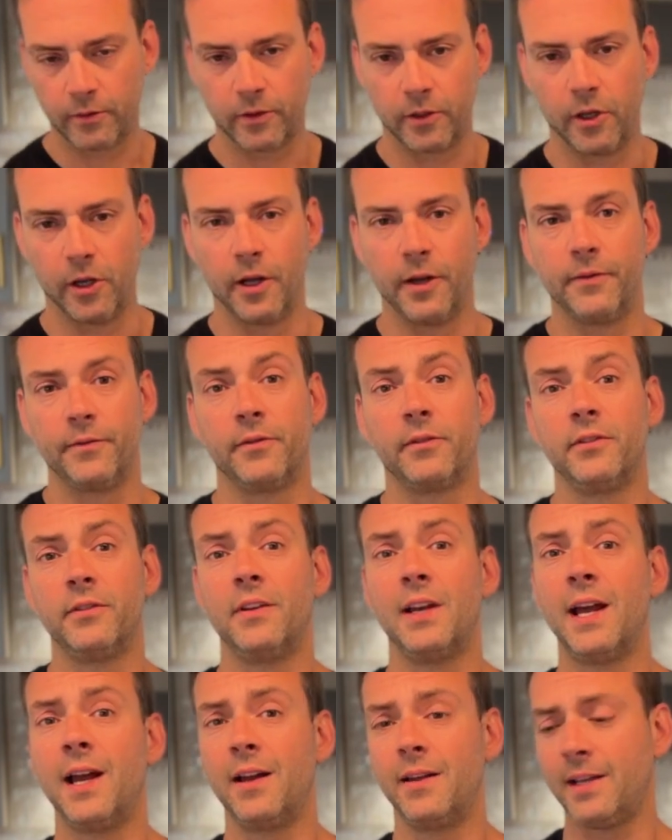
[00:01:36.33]
Good.
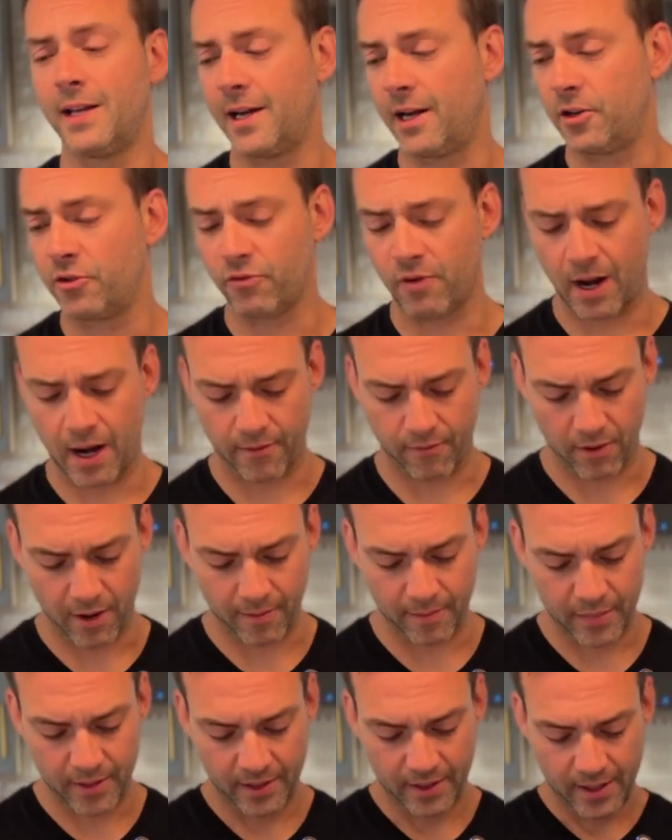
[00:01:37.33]
Now you got a dry
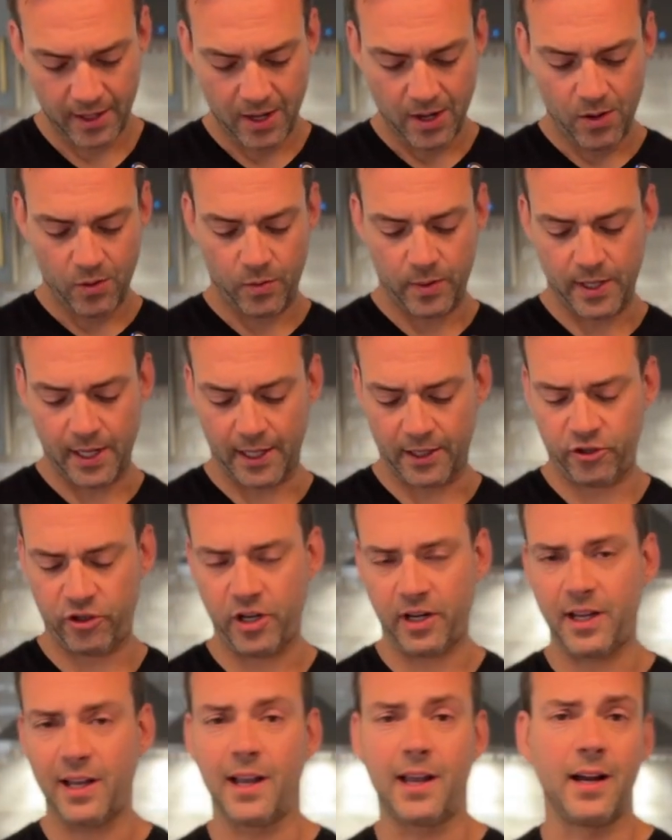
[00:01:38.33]
rub. We got
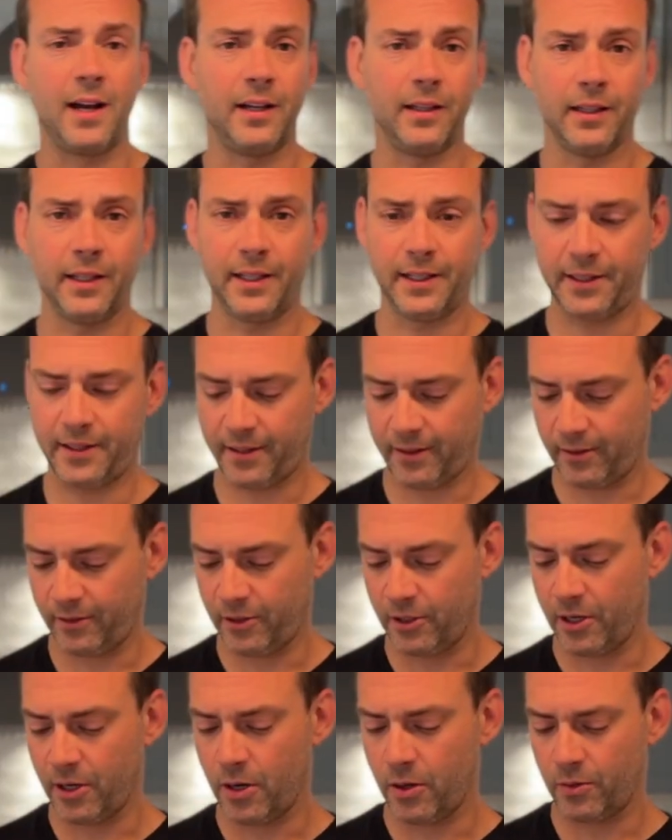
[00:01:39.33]
chicken cutlets.
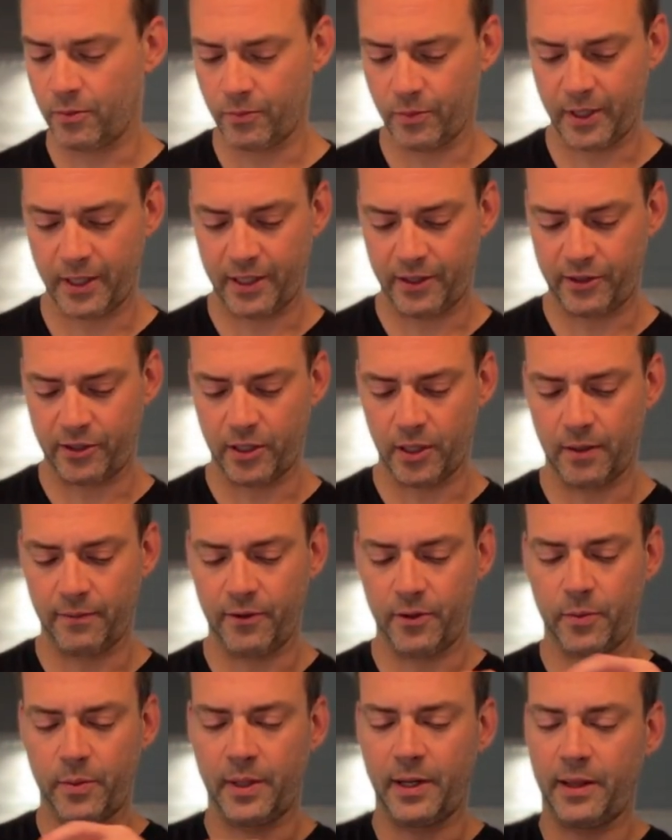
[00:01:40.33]
You know, we're gonna serve
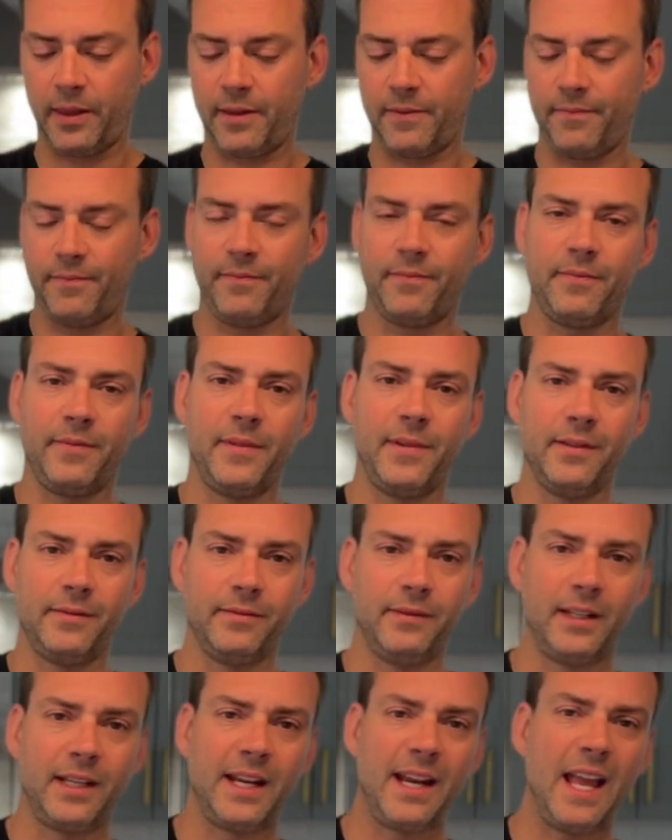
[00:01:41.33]
it
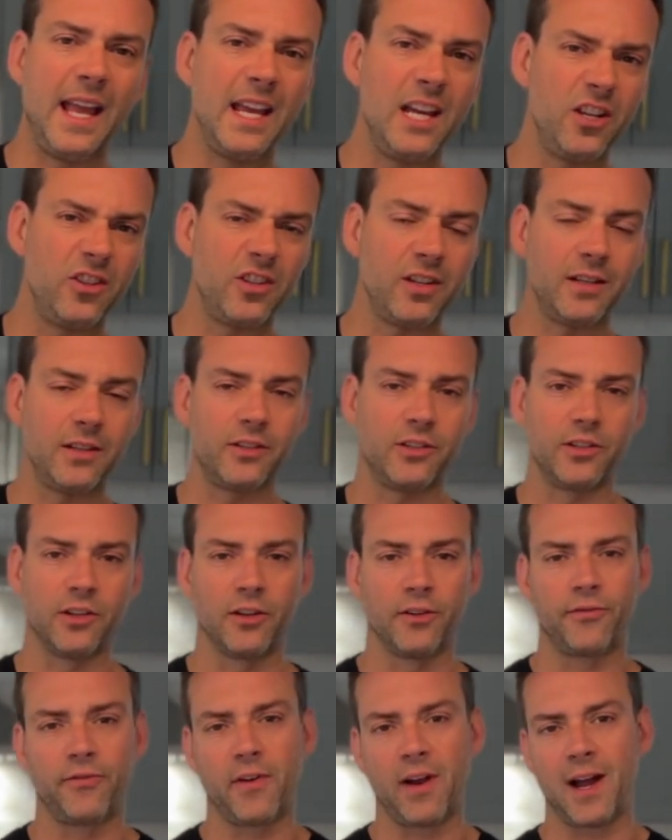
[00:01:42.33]
with like an Asian
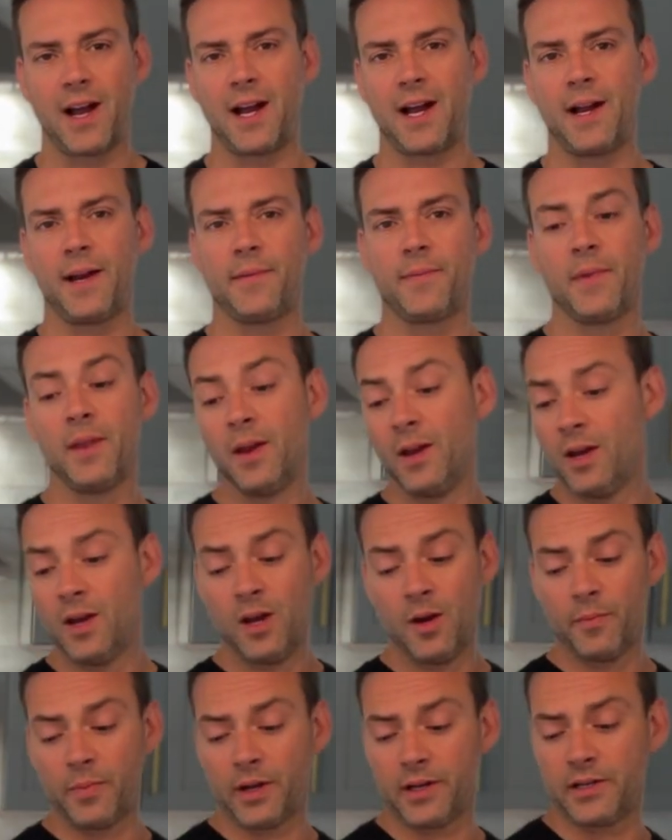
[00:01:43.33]
stir fry,
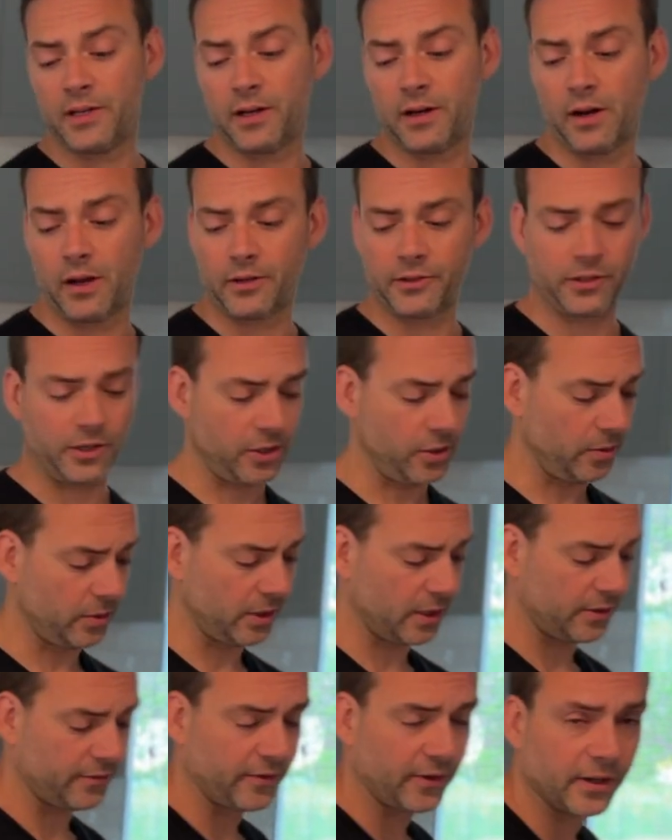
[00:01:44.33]
but you could also use
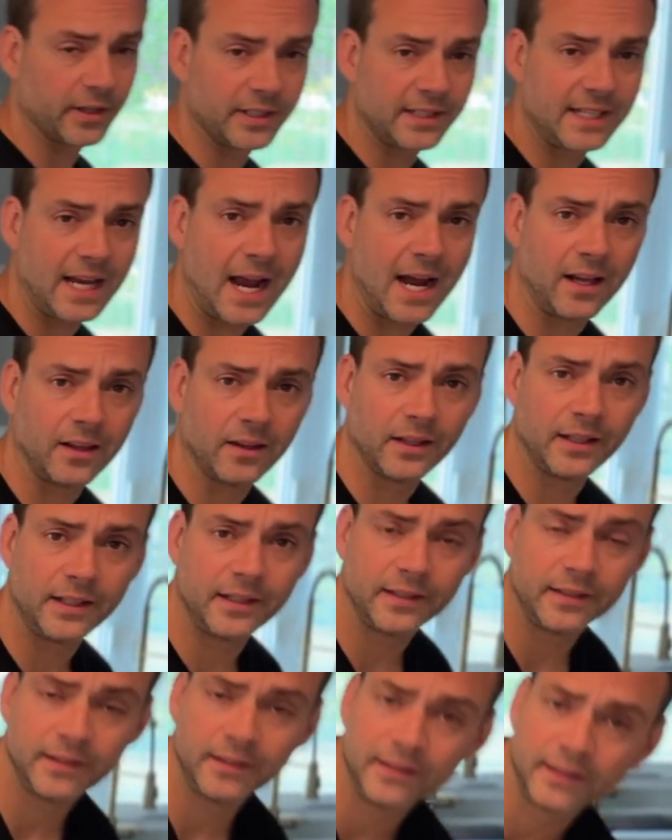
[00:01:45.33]
this for a
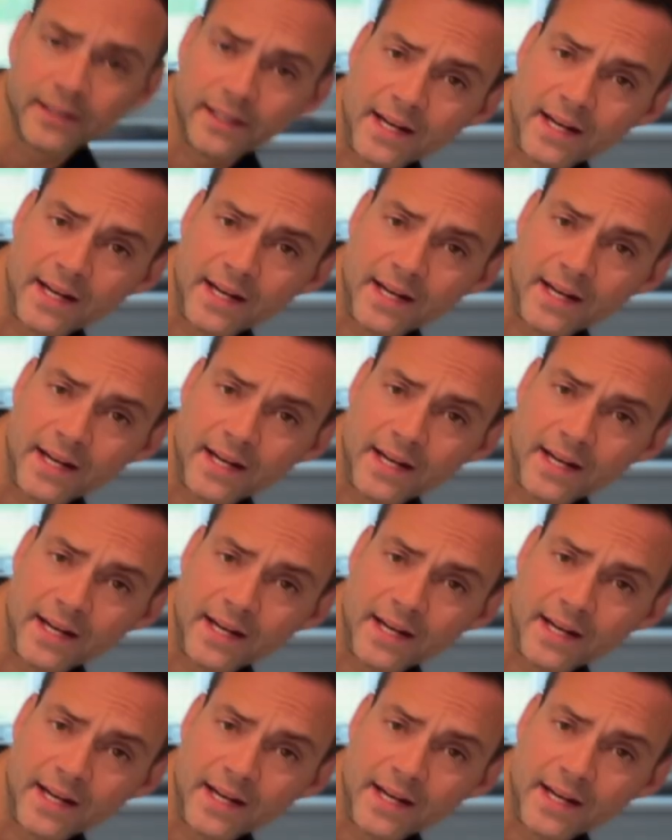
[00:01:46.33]
salad the